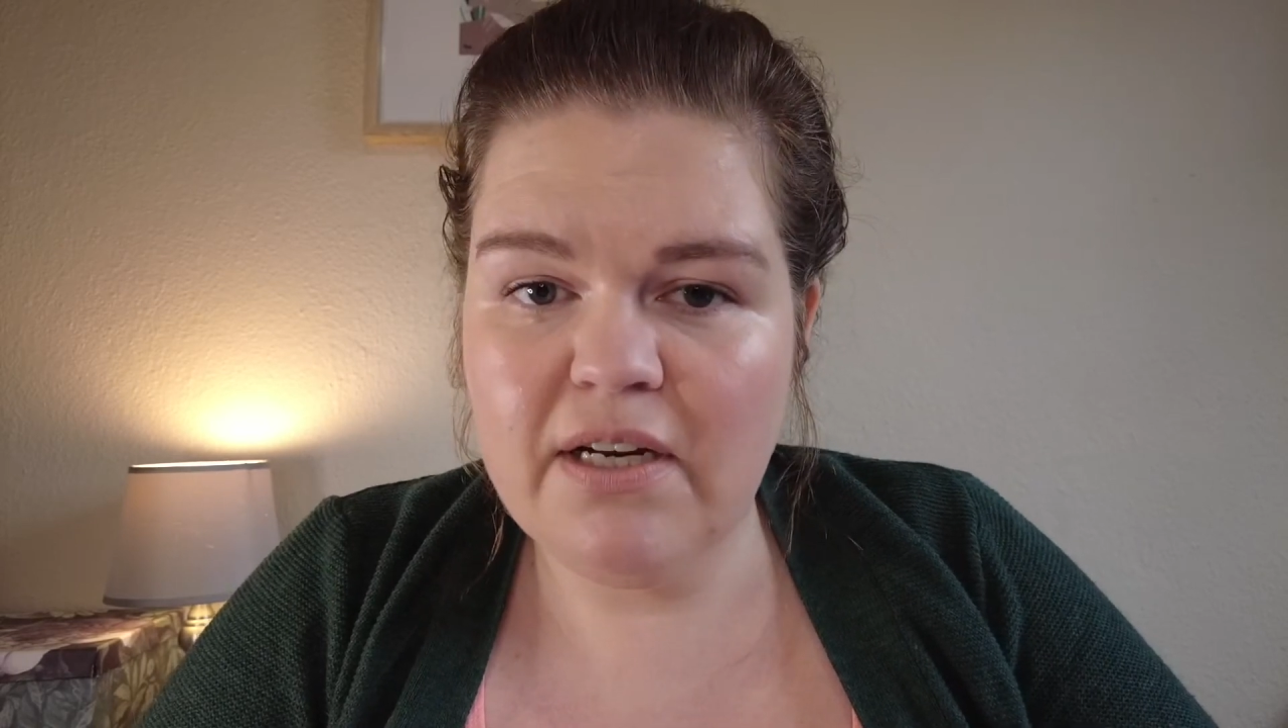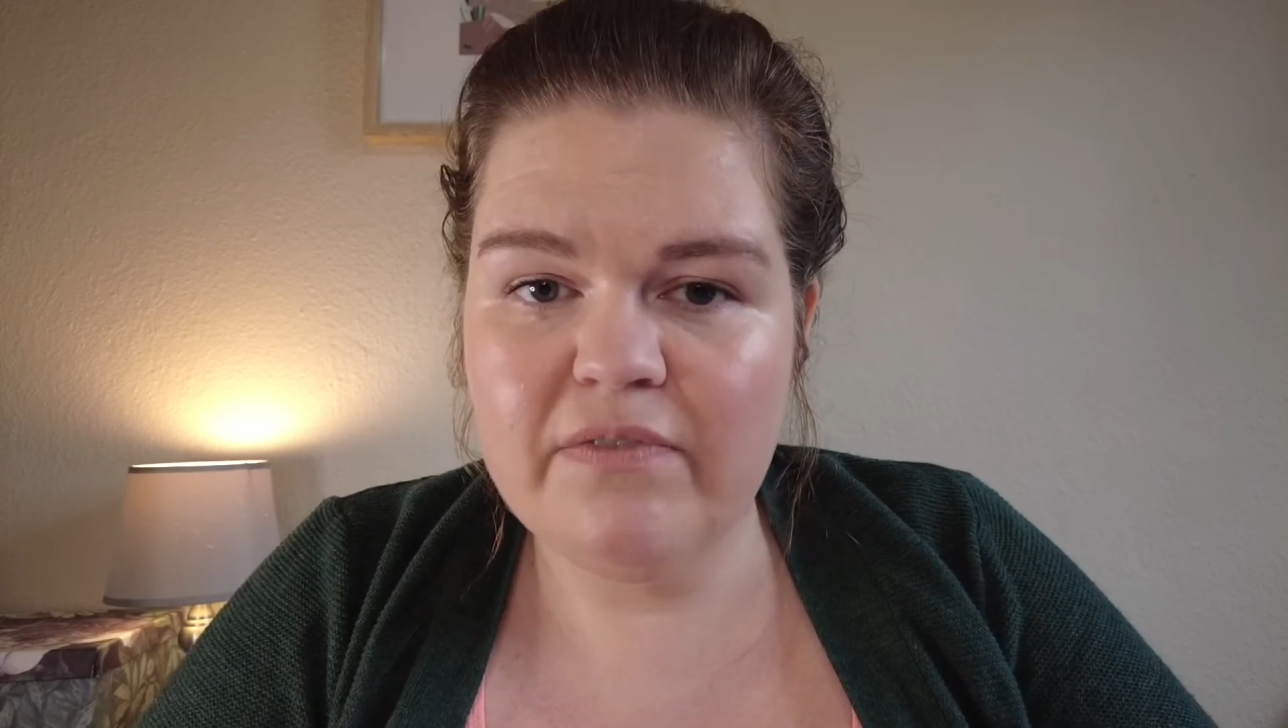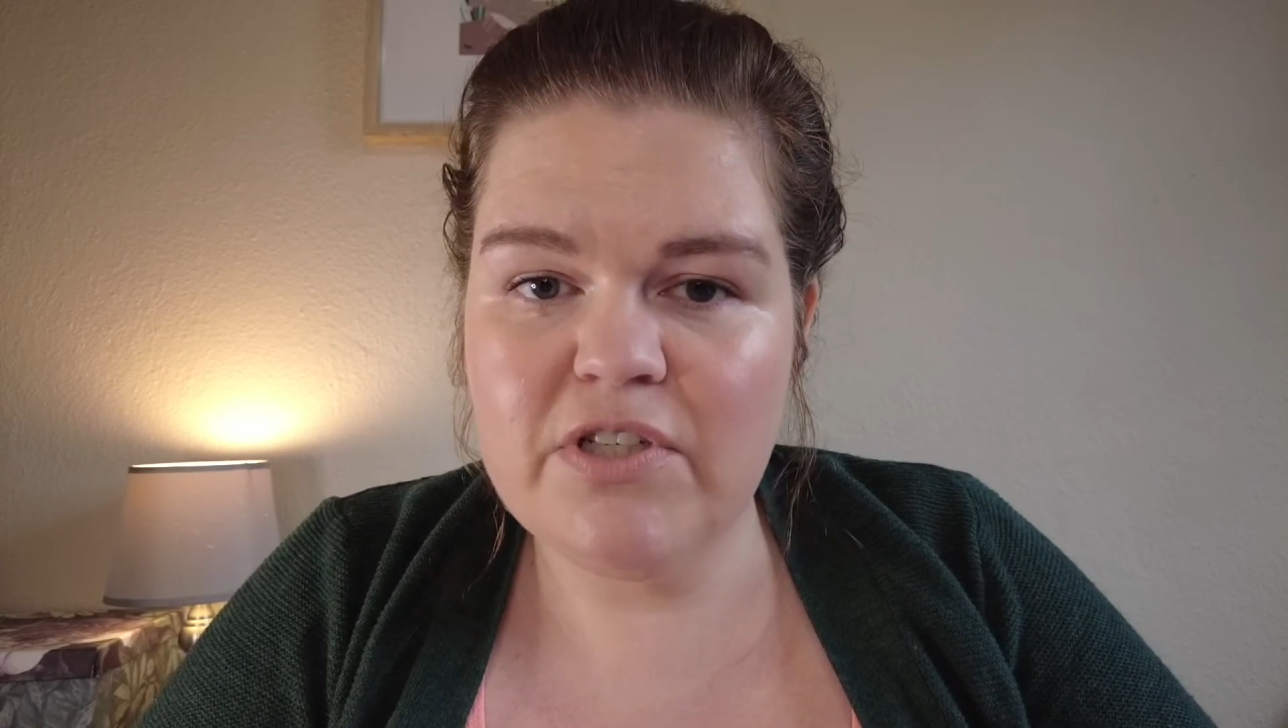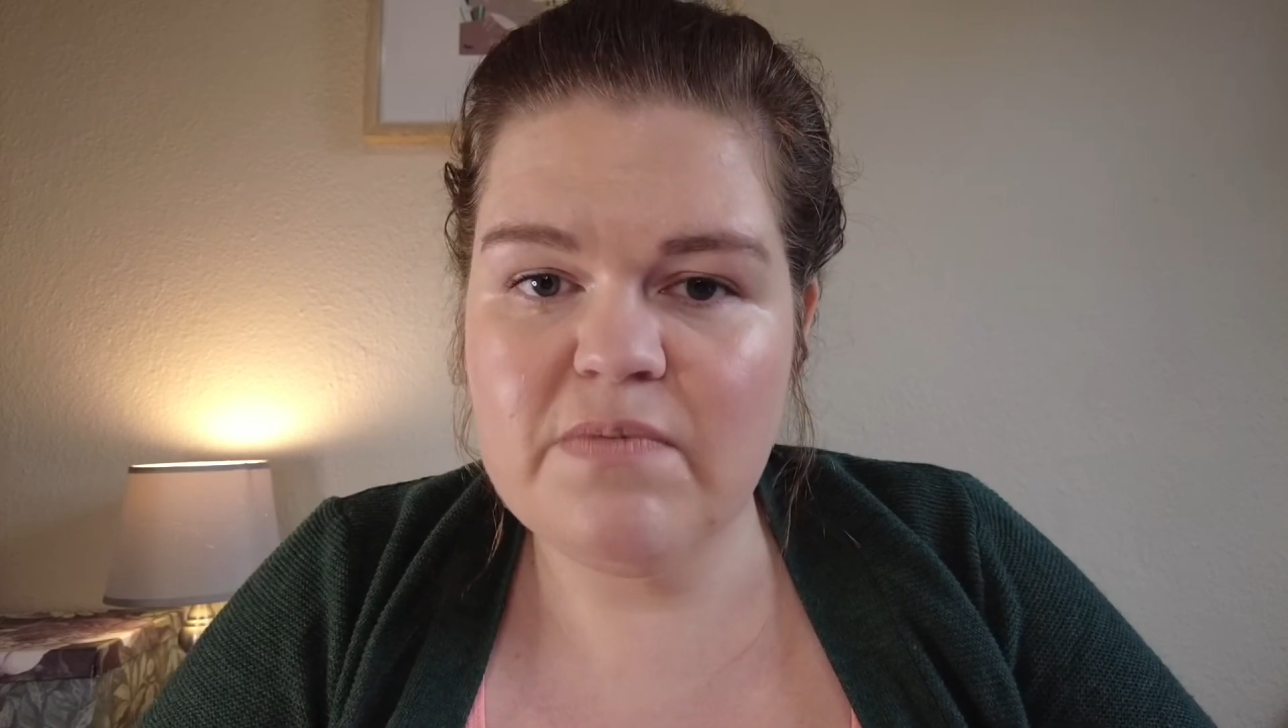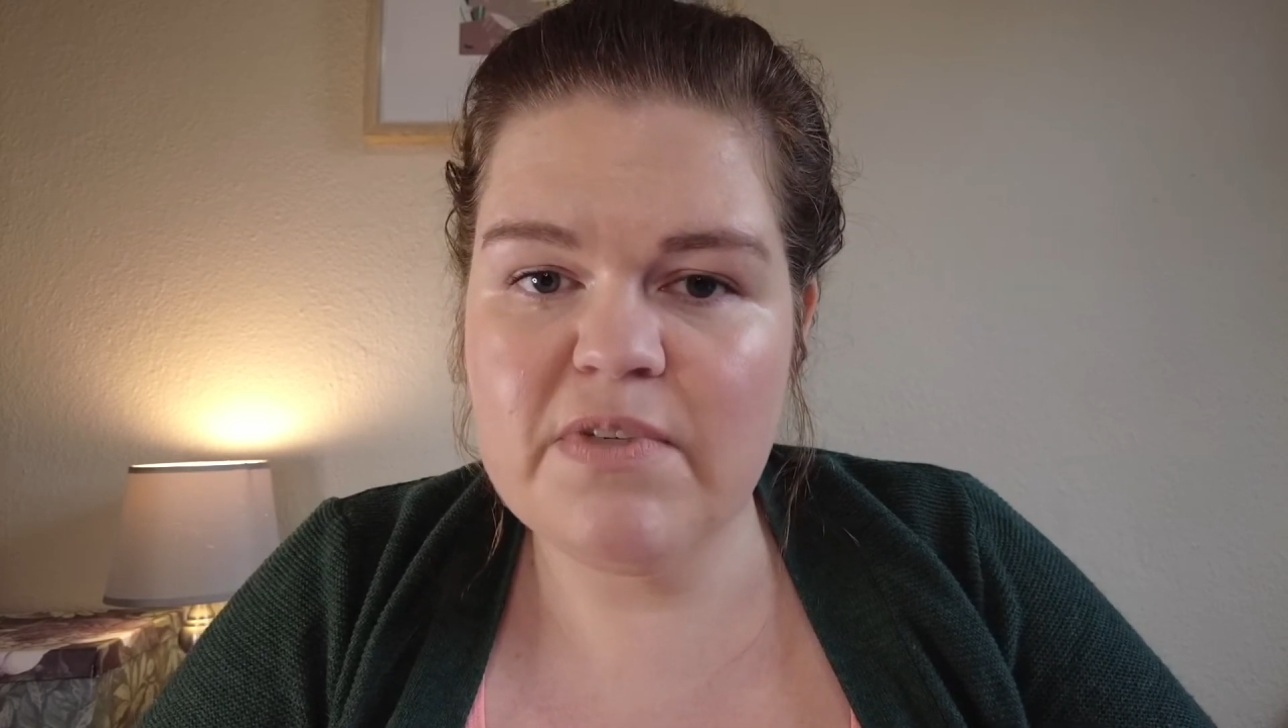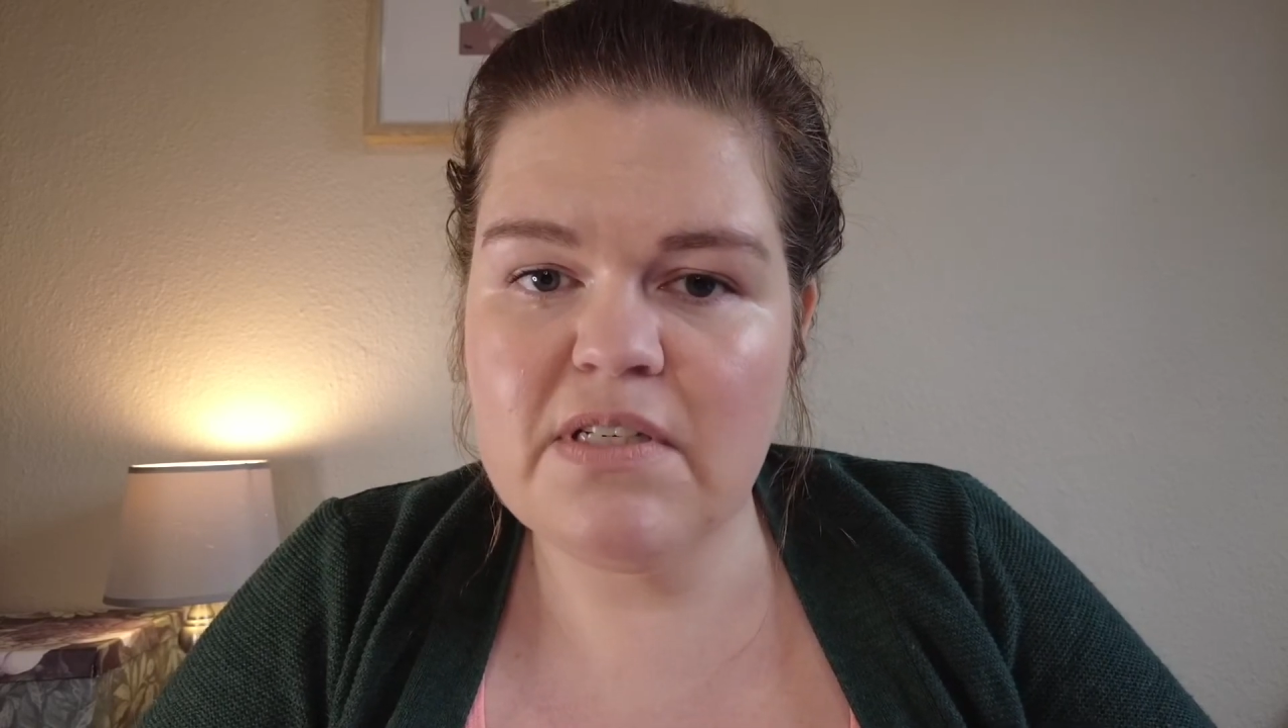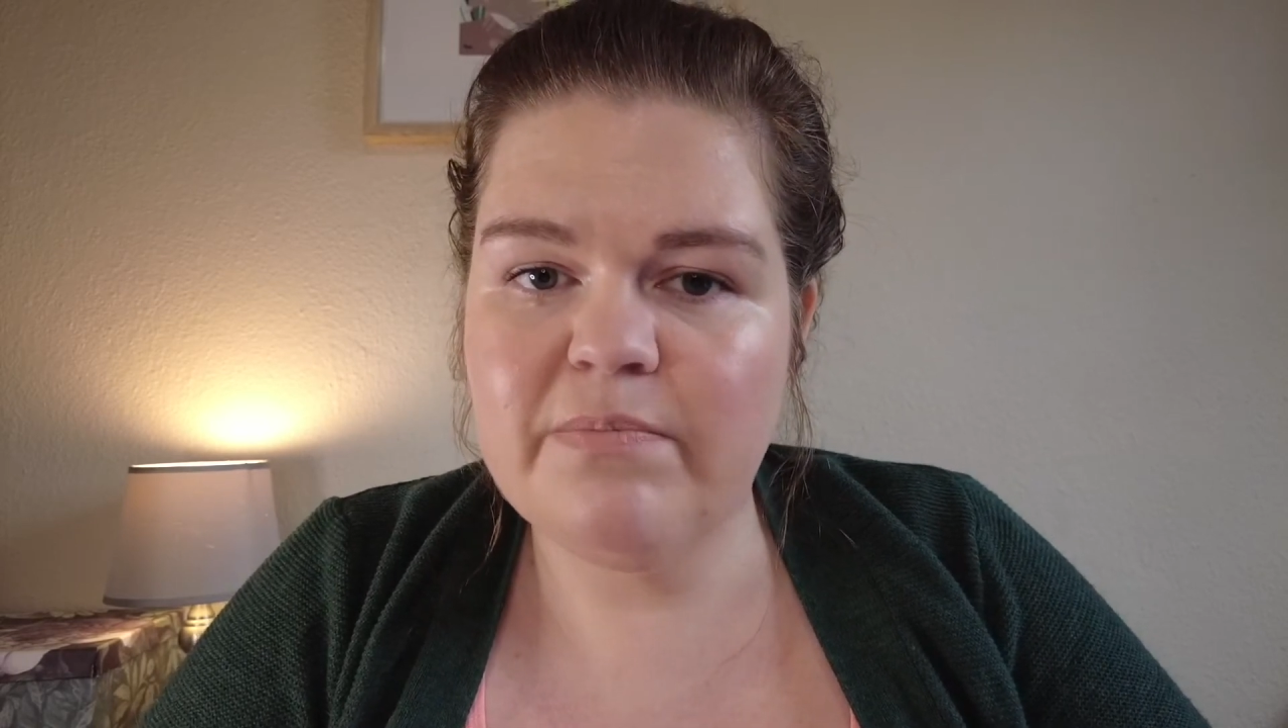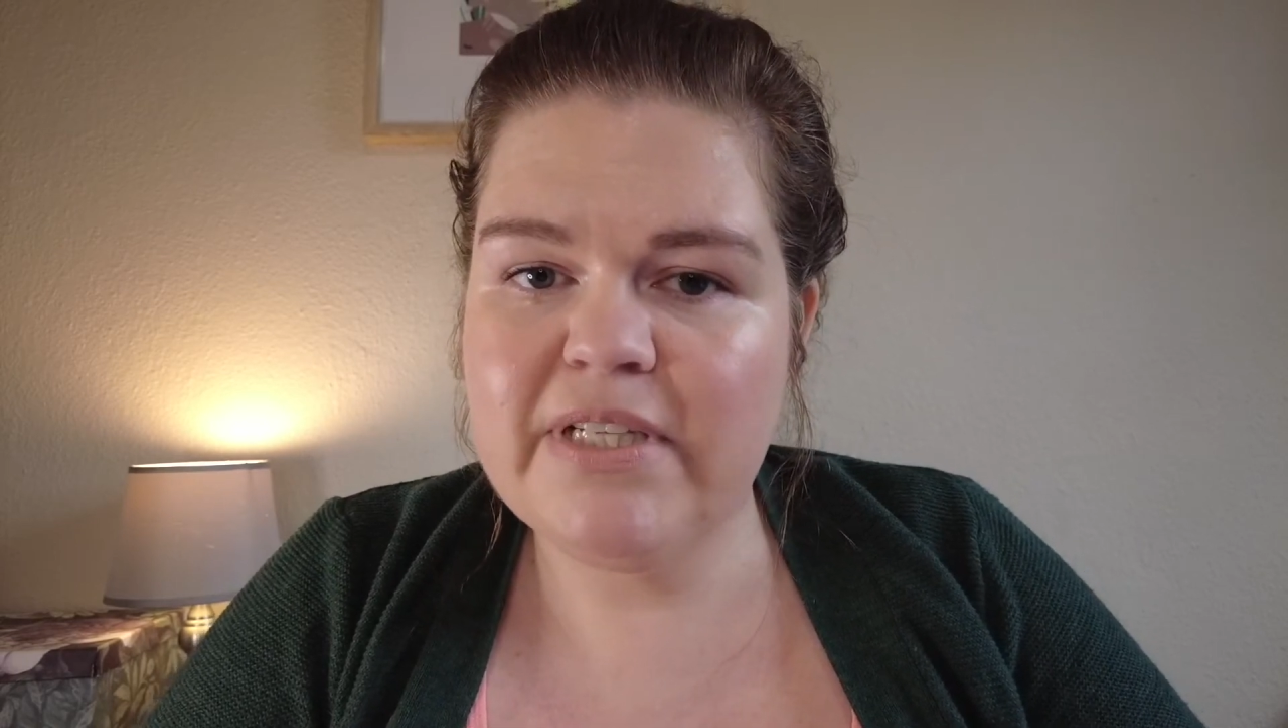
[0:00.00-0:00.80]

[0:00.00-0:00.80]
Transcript: and I've just missed it,